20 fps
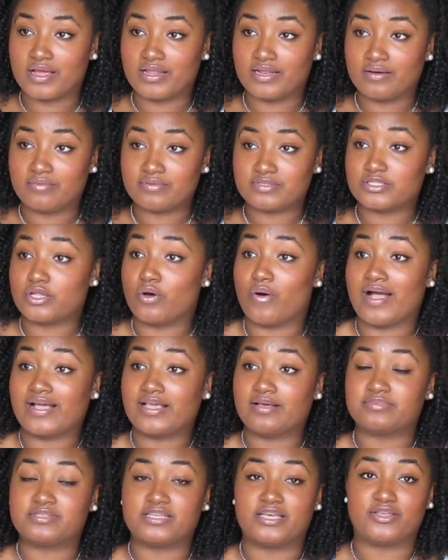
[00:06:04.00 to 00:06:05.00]
and I
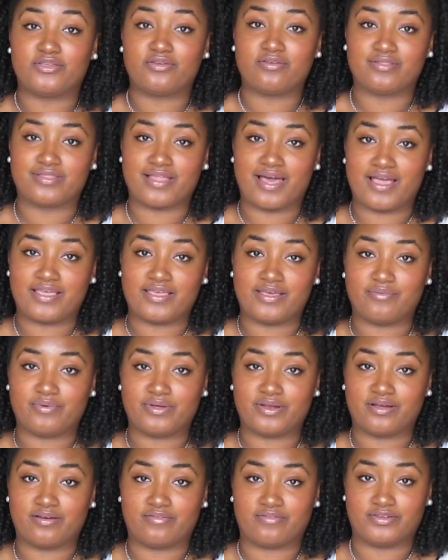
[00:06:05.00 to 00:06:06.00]
kept saying, you're lying,
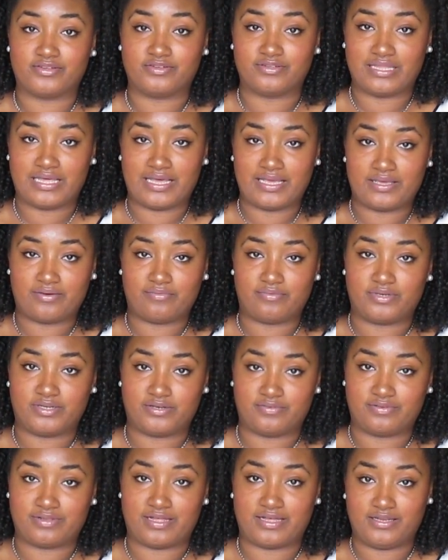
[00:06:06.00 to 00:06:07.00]
whatever,
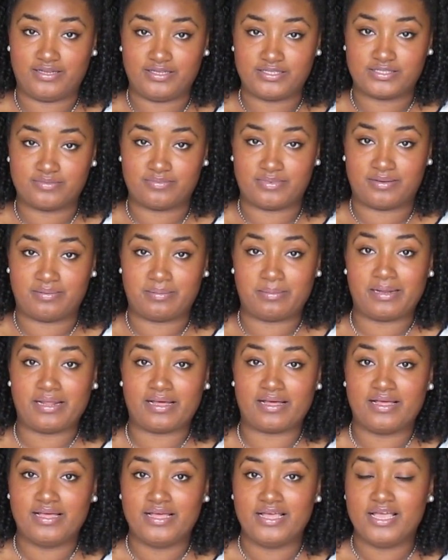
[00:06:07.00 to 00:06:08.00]
like this and blah, blah,
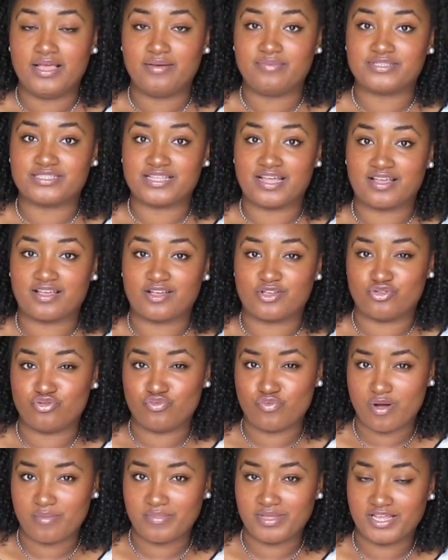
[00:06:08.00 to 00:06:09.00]
blah. He was like, you
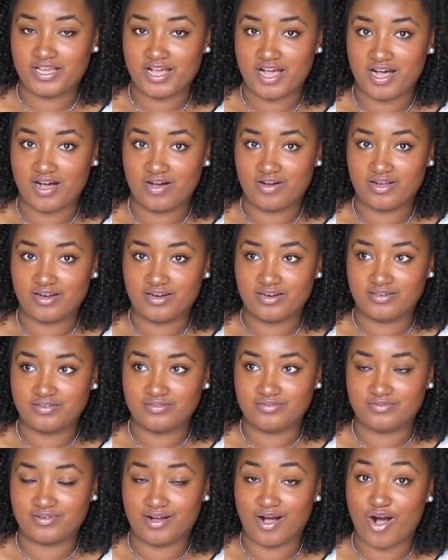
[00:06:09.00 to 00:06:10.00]
want me to call her
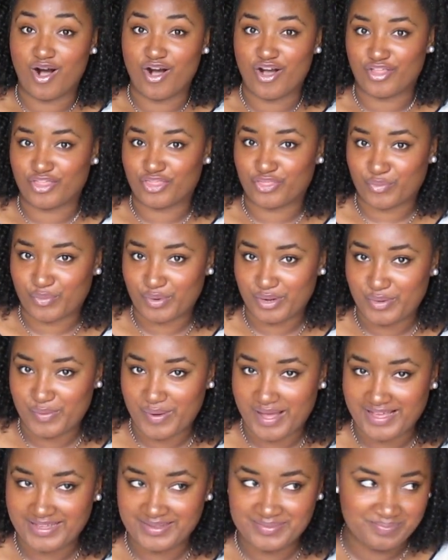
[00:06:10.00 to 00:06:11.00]
on
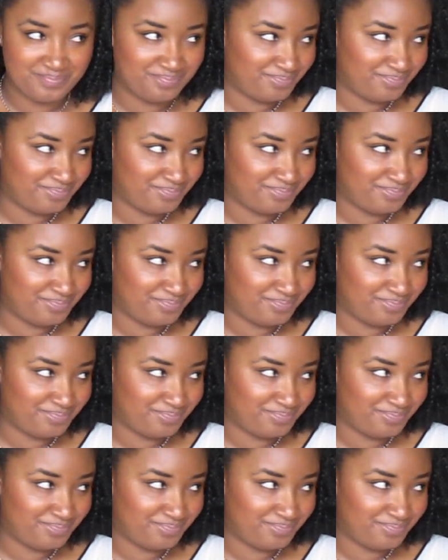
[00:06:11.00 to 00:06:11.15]
three-way?